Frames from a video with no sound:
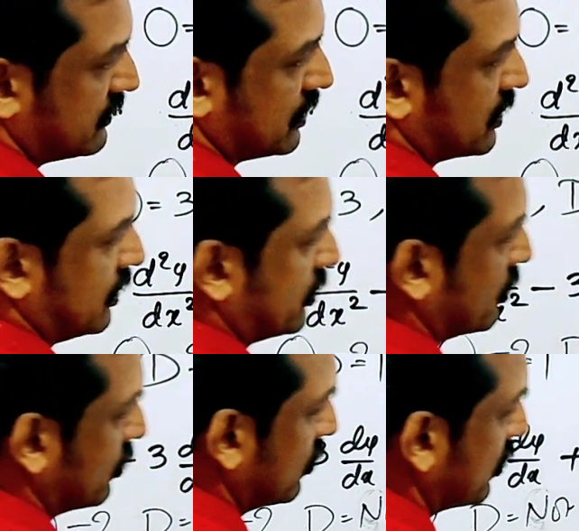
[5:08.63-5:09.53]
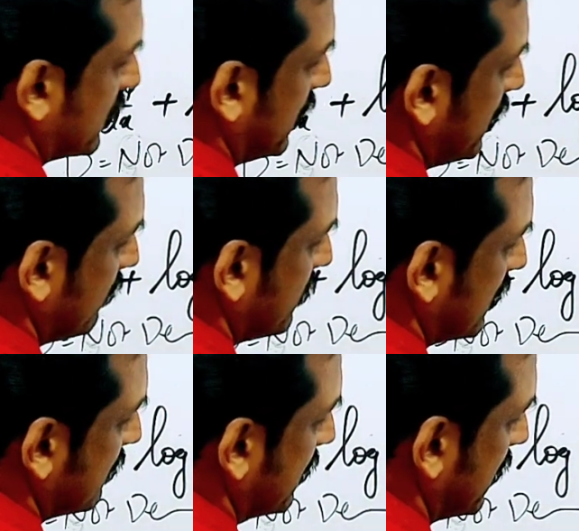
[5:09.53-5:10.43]
equal to, okay, left
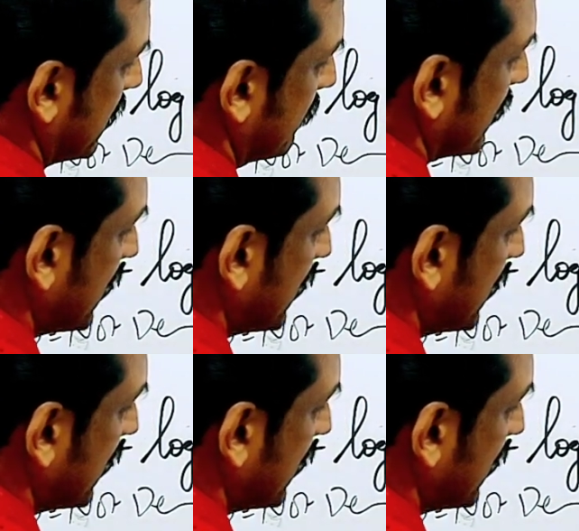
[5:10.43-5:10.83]
hand side I.